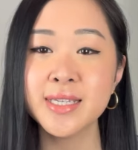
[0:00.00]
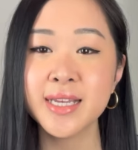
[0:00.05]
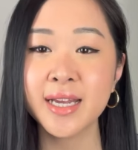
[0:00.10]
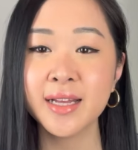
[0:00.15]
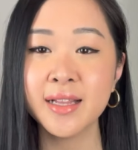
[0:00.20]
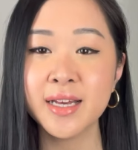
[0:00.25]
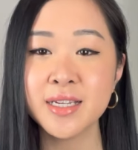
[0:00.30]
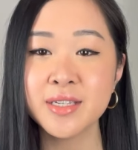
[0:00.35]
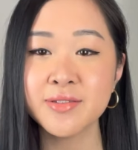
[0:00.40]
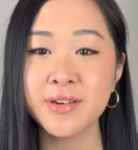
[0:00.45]

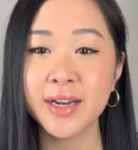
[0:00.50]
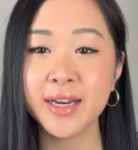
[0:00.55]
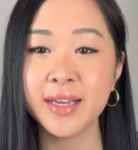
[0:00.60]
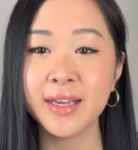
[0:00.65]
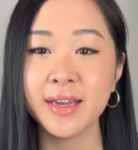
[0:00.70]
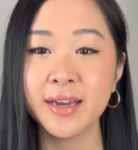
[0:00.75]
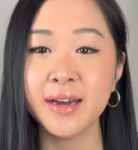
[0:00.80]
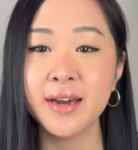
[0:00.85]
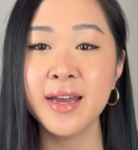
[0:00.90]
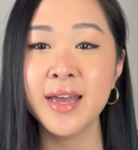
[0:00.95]
necklace right
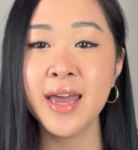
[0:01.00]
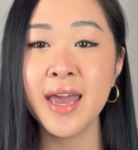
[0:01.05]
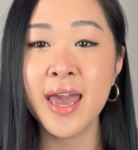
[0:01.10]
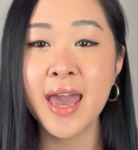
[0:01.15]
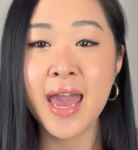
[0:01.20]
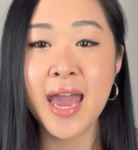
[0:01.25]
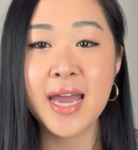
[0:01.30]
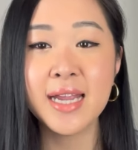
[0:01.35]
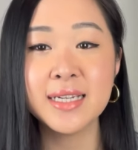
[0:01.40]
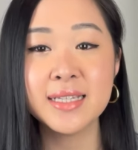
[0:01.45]
here.
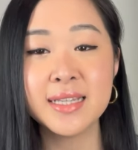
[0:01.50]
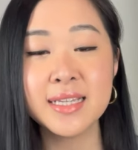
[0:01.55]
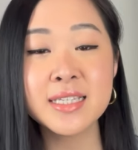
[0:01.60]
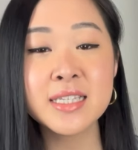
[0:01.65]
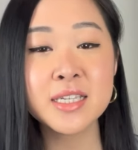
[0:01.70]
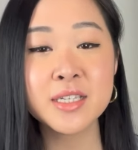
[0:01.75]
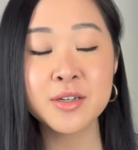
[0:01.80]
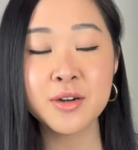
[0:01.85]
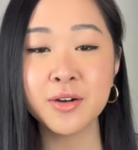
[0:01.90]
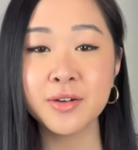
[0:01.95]
And this
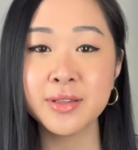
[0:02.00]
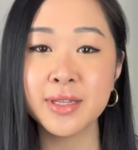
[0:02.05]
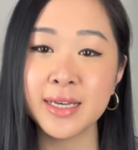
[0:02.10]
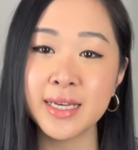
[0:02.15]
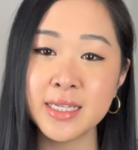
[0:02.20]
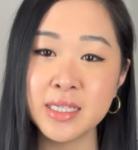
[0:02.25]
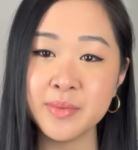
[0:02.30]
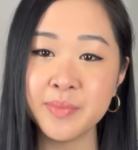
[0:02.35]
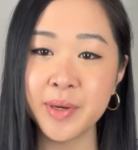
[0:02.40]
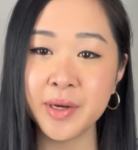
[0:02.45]
is called the
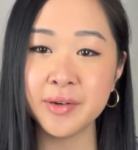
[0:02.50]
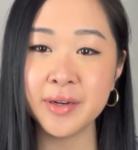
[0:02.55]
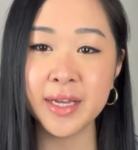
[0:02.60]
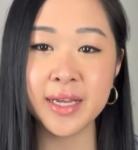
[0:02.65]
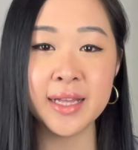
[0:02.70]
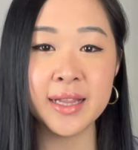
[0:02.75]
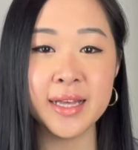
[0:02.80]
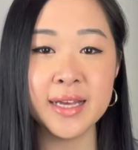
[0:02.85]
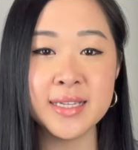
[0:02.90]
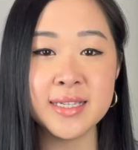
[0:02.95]
Isabel
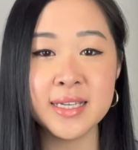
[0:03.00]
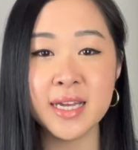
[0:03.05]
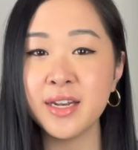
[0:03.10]
necklace.